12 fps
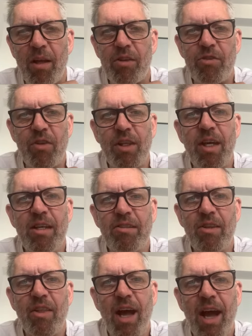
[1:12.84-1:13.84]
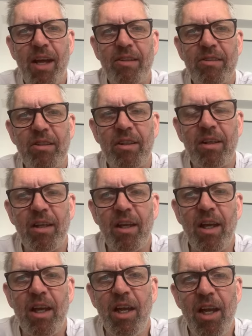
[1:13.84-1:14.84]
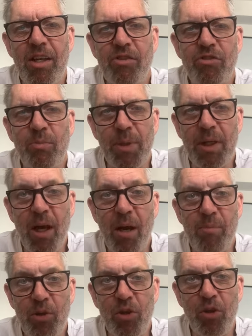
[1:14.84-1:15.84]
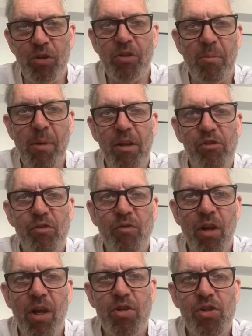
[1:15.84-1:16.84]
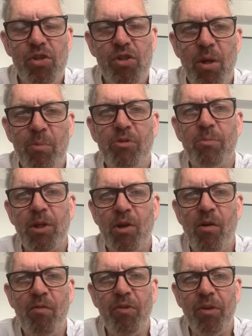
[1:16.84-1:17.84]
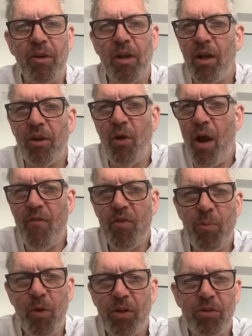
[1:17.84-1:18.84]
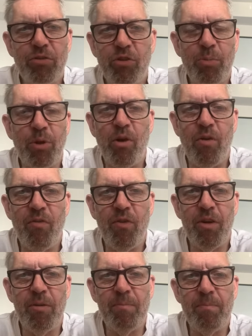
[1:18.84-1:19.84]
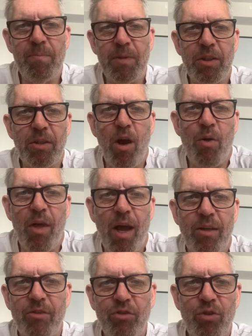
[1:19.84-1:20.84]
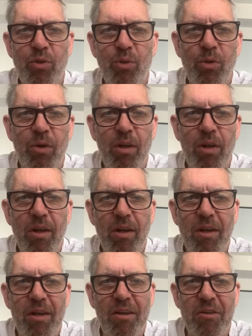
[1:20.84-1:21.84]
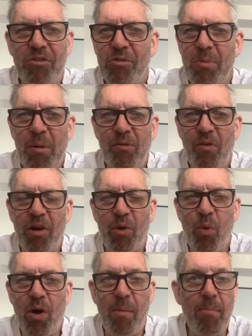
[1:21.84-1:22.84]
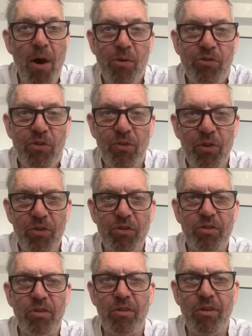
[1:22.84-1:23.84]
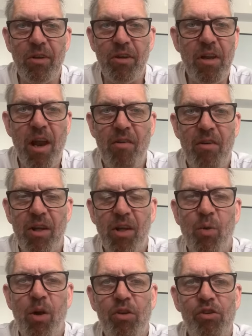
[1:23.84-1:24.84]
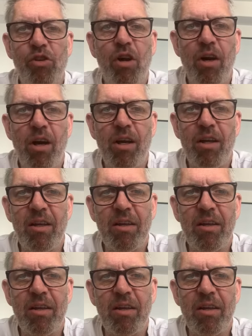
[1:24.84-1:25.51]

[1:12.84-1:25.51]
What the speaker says: So the key to that is to become good at managing relationships and be confident. Not everybody is super confident, you know that, at school. Some people are very quiet. Most of us are inherently quite shy.